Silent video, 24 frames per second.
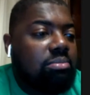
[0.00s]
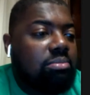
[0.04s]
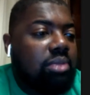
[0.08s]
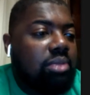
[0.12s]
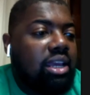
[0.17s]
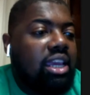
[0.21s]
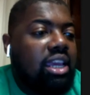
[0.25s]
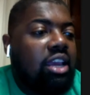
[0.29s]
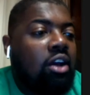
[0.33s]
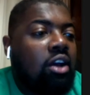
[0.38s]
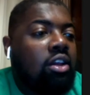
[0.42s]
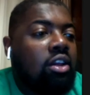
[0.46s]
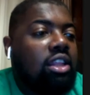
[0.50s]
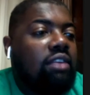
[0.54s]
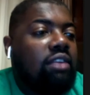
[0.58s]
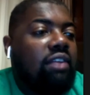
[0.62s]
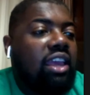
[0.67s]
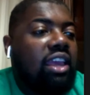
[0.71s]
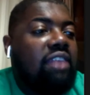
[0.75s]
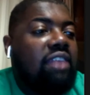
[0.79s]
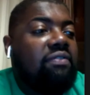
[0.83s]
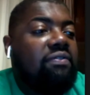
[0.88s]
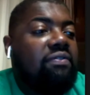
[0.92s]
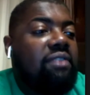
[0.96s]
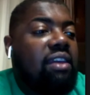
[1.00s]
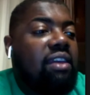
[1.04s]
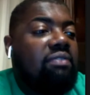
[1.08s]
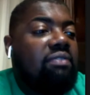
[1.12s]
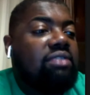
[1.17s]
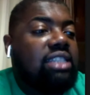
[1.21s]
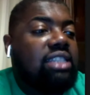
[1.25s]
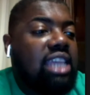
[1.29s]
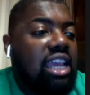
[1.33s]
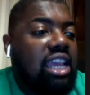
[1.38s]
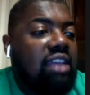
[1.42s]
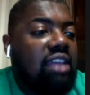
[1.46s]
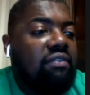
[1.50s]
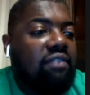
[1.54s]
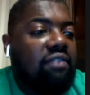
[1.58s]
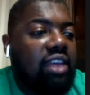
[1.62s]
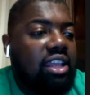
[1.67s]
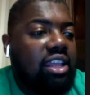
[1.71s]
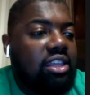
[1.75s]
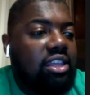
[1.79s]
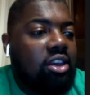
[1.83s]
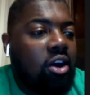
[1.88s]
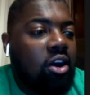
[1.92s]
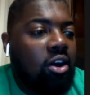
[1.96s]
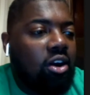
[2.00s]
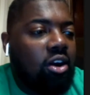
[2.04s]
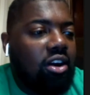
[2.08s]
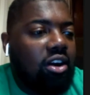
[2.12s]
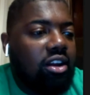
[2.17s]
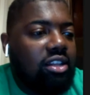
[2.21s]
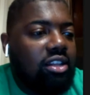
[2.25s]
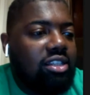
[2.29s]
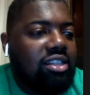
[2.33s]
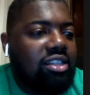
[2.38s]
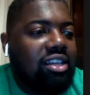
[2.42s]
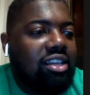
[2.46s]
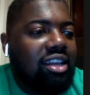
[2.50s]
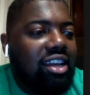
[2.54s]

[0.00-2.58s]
but he's 15th in yards.